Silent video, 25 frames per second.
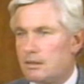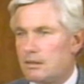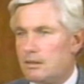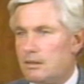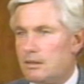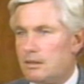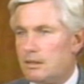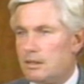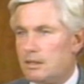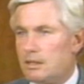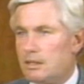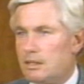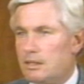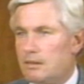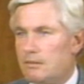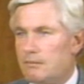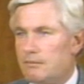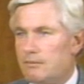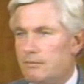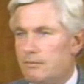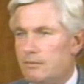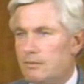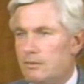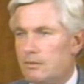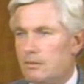calling
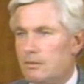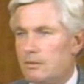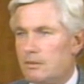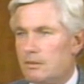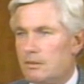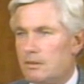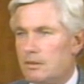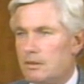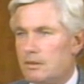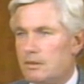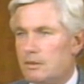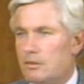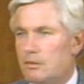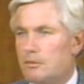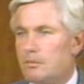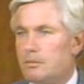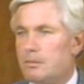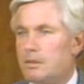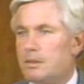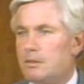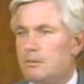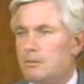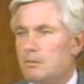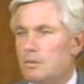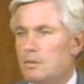for an
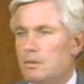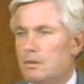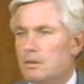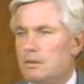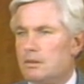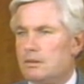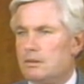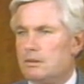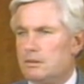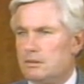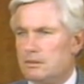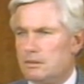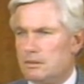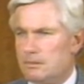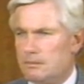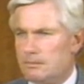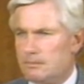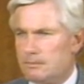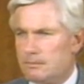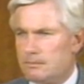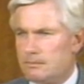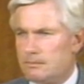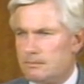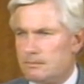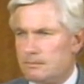open world.
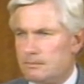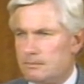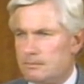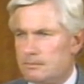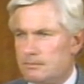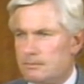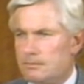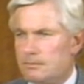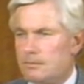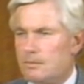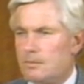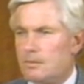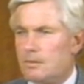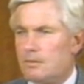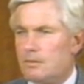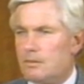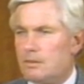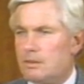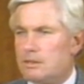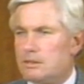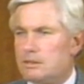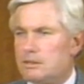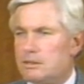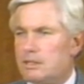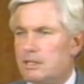
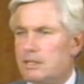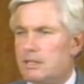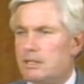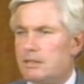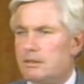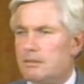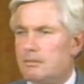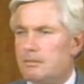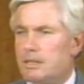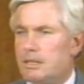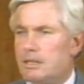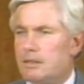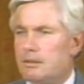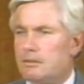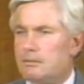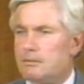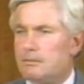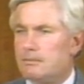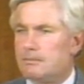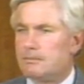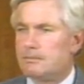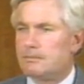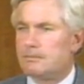What is that about?